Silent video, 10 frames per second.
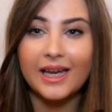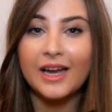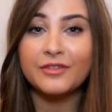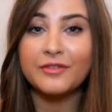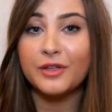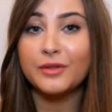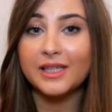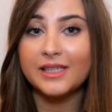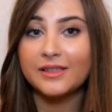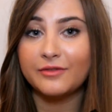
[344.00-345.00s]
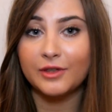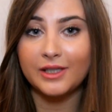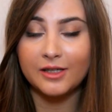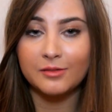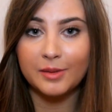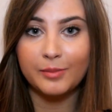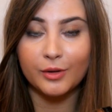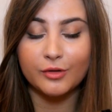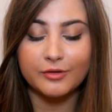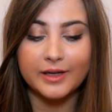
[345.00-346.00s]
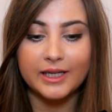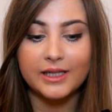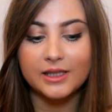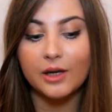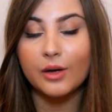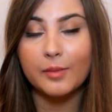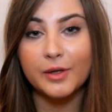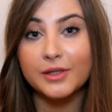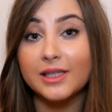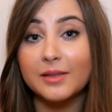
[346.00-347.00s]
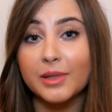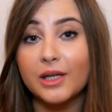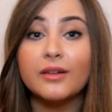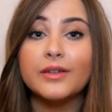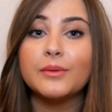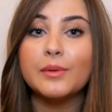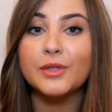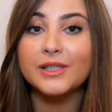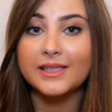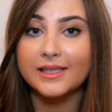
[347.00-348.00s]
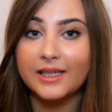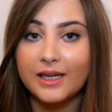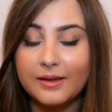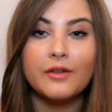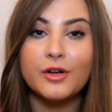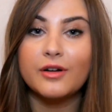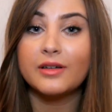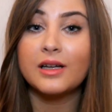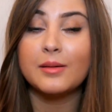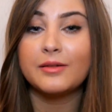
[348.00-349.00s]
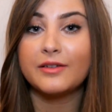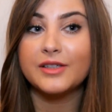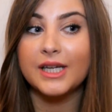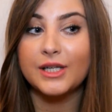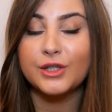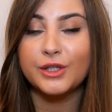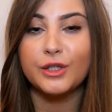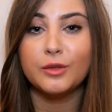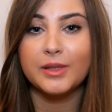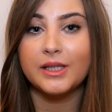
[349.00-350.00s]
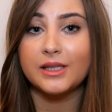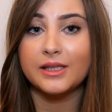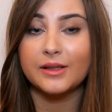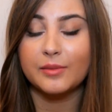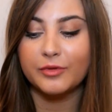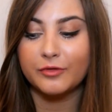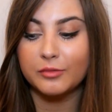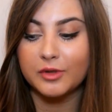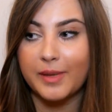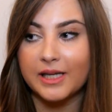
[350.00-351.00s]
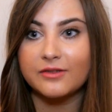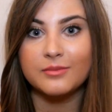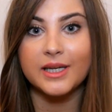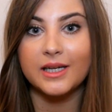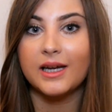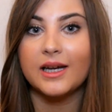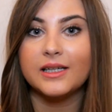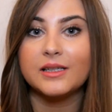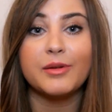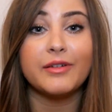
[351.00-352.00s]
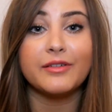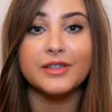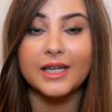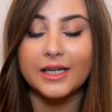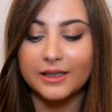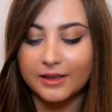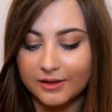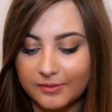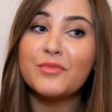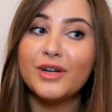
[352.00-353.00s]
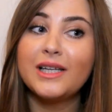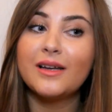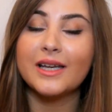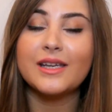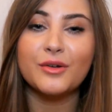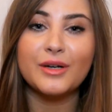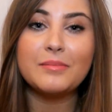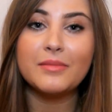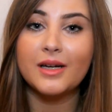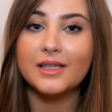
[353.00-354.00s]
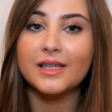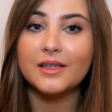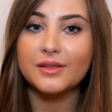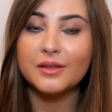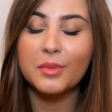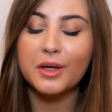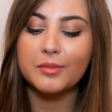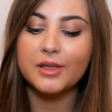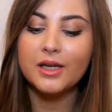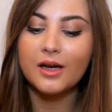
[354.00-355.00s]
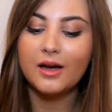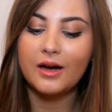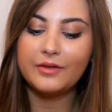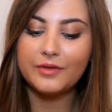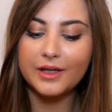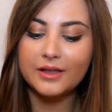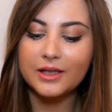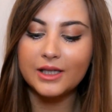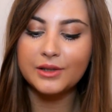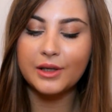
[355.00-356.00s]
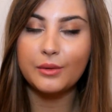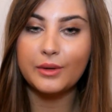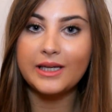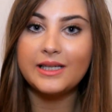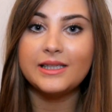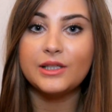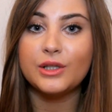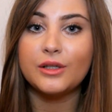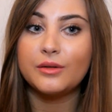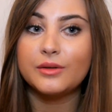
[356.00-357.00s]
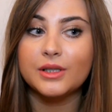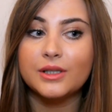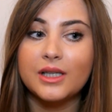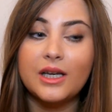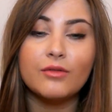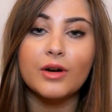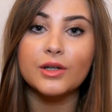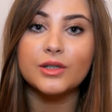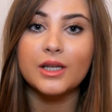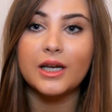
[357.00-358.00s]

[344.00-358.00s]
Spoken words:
I have reviewed this fully on my blog already, so I'll post the link below if anyone wants to see it. I've got a couple of other shades too, but this performed the best for me and it's my favourite shade. I'm really liking cream eyeshadows at the moment. I find that they're so easy to use just in a rush.